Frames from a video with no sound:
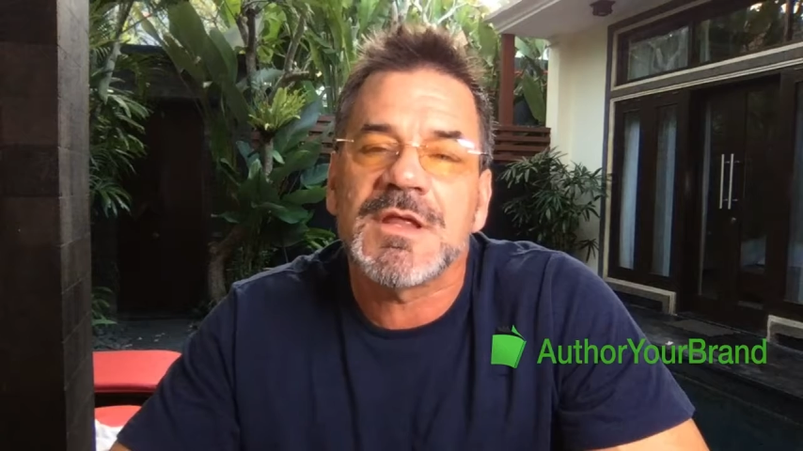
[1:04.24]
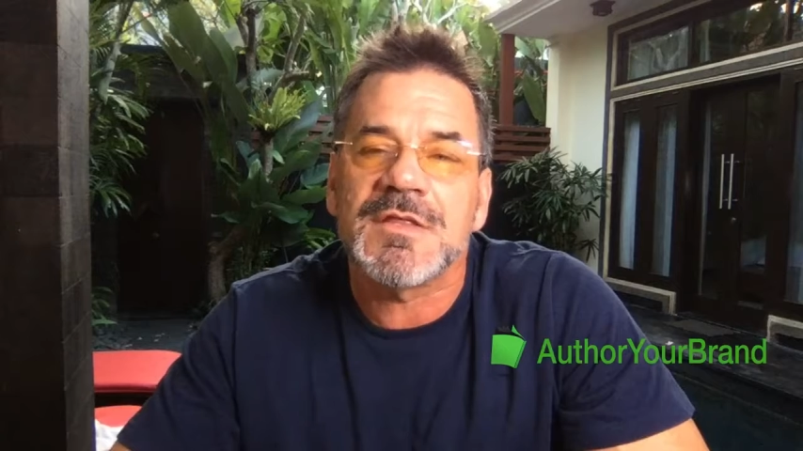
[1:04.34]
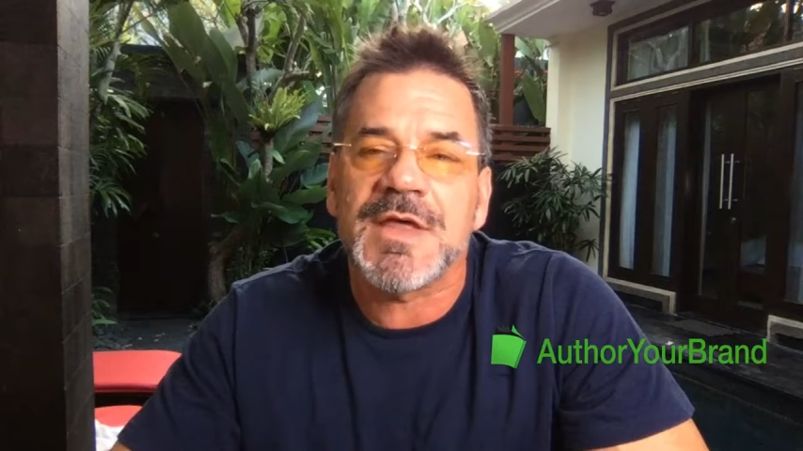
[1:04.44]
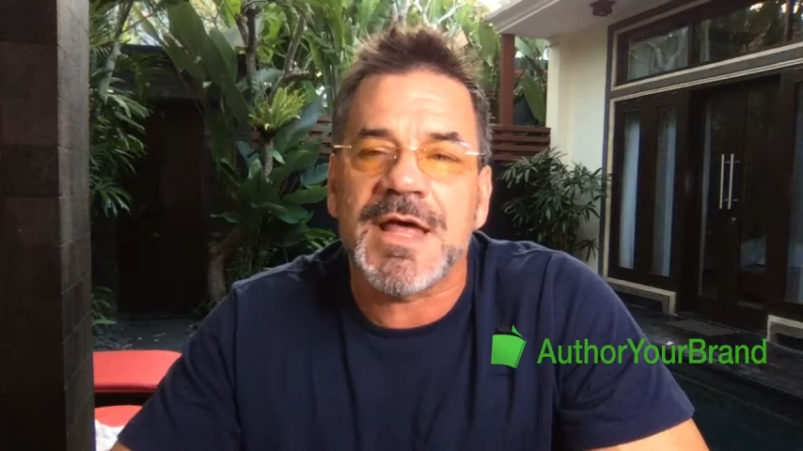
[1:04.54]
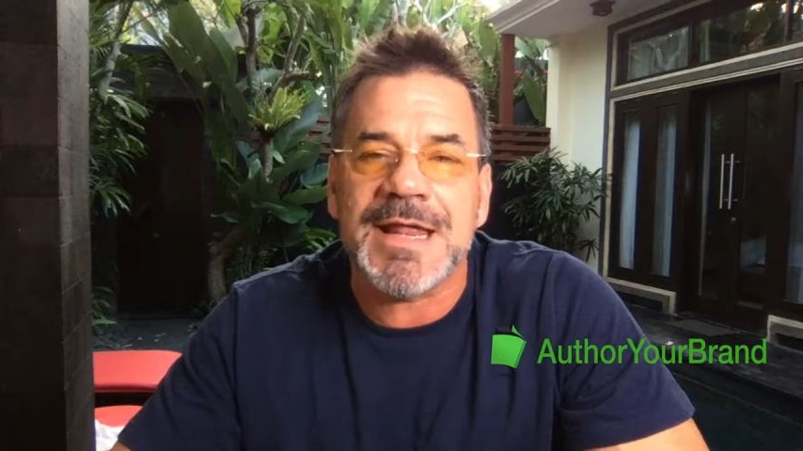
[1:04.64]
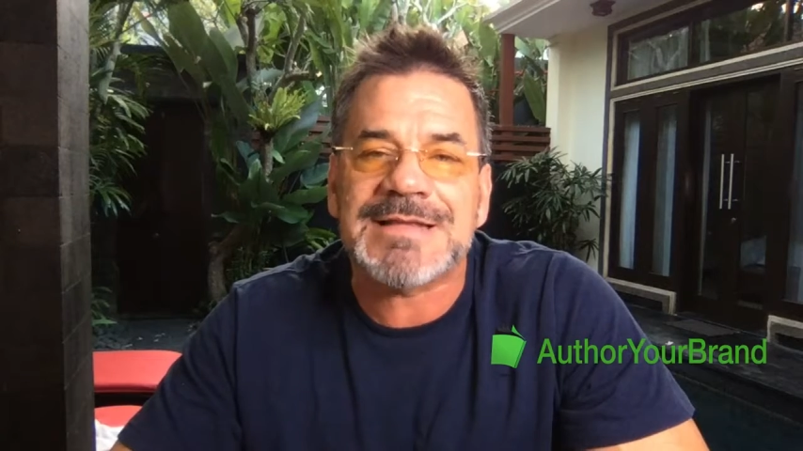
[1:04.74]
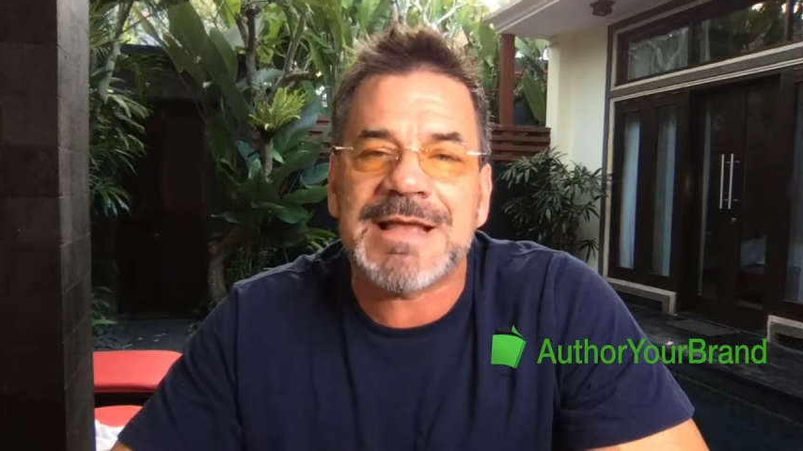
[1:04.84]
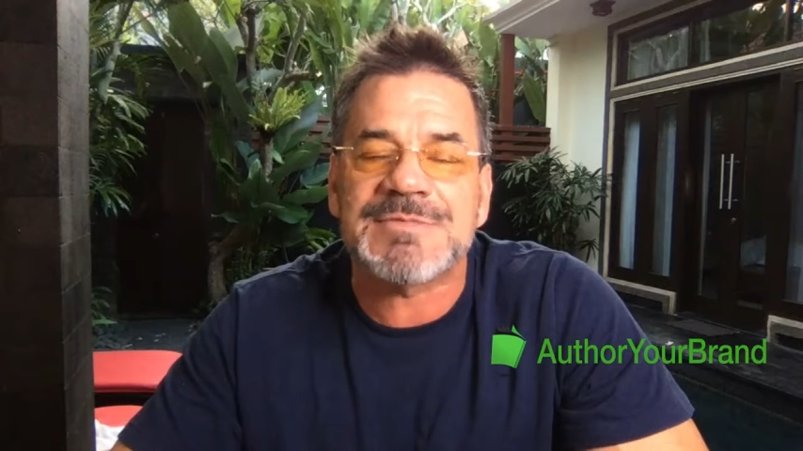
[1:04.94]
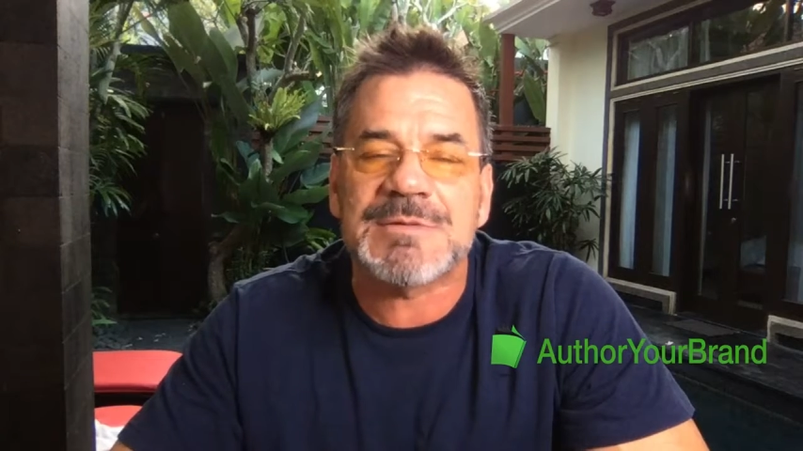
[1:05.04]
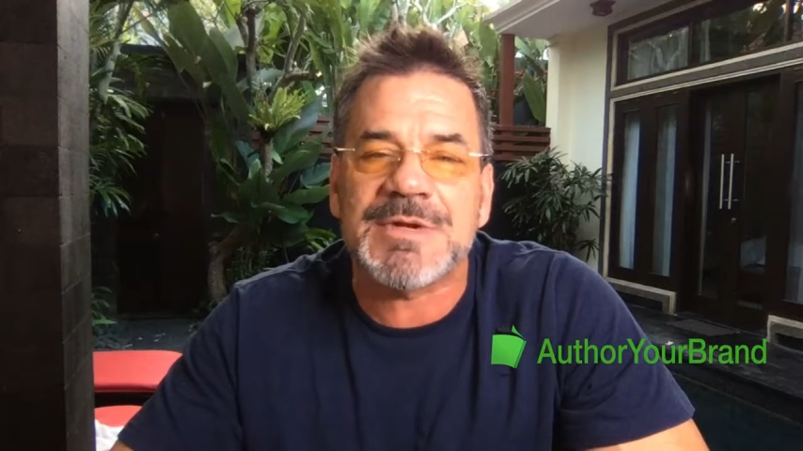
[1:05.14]
That
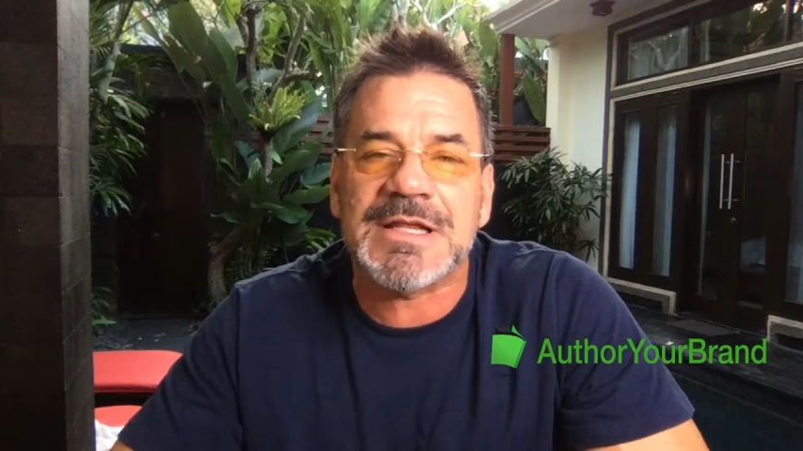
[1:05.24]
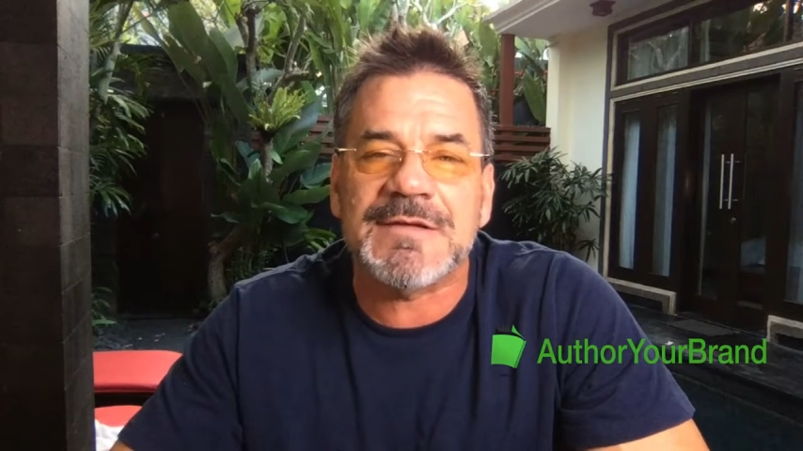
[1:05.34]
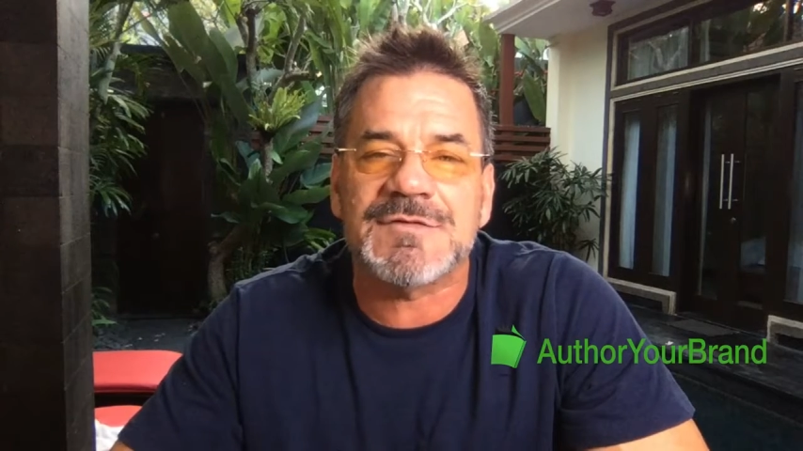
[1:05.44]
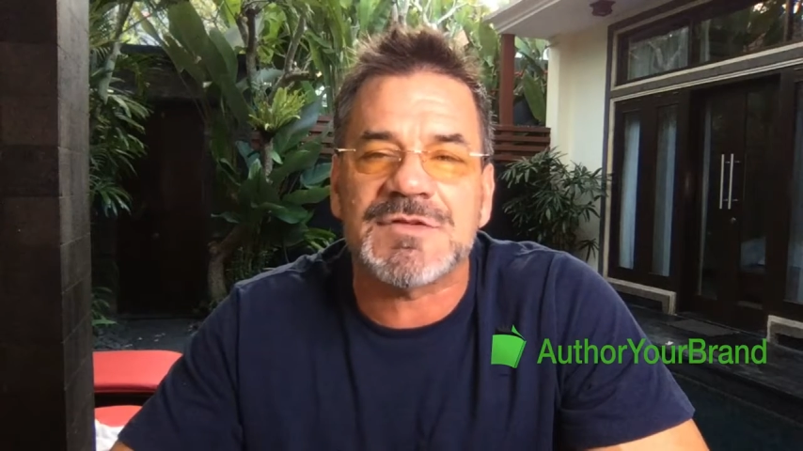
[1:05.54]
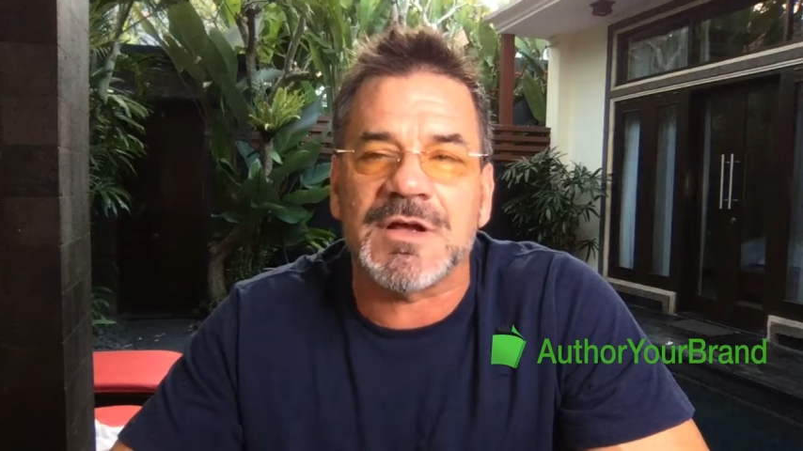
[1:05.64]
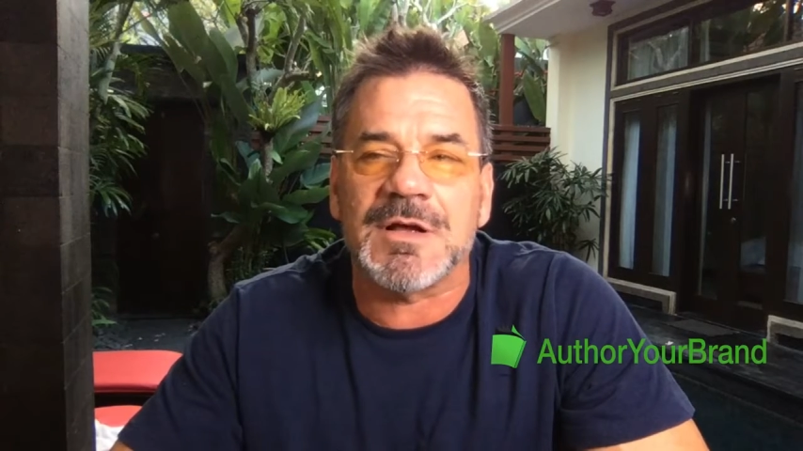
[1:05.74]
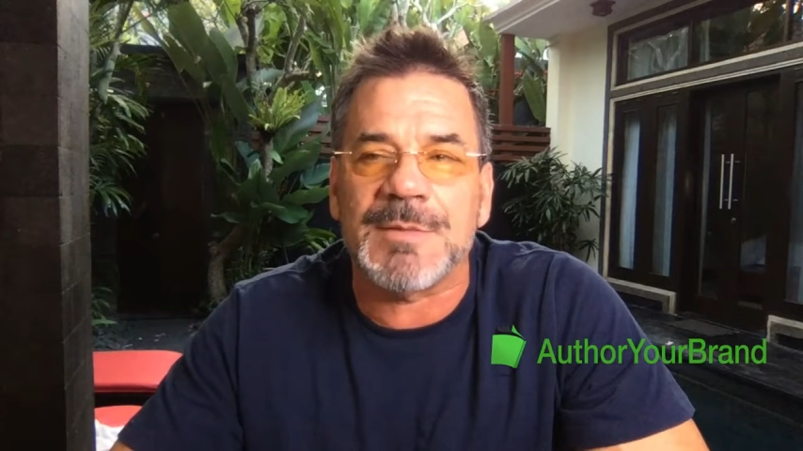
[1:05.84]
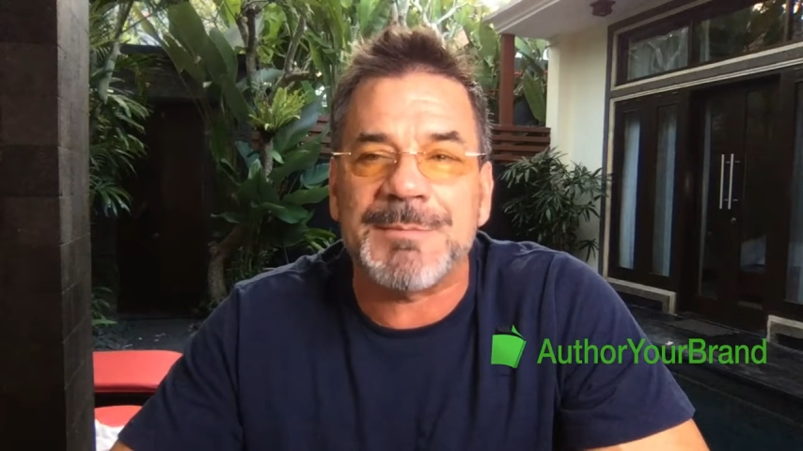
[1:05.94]
anytime somebody gives um,